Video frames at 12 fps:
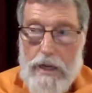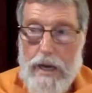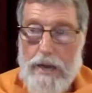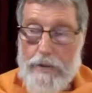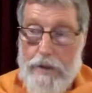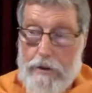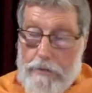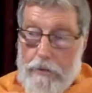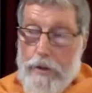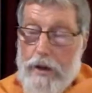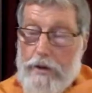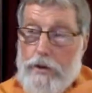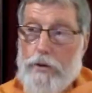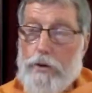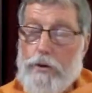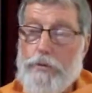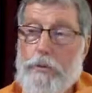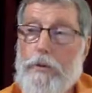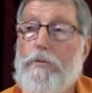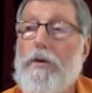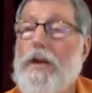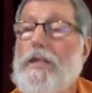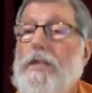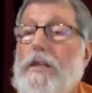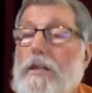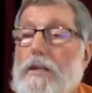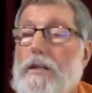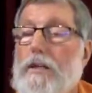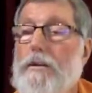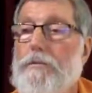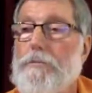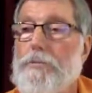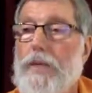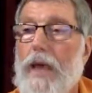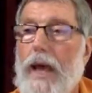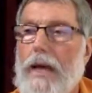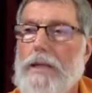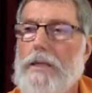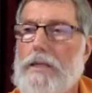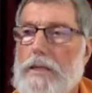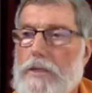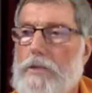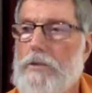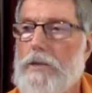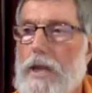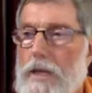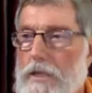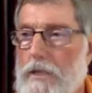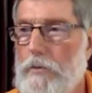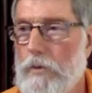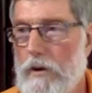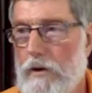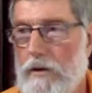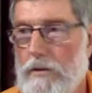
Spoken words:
And therefore that source pervades it, enters into it, as it were,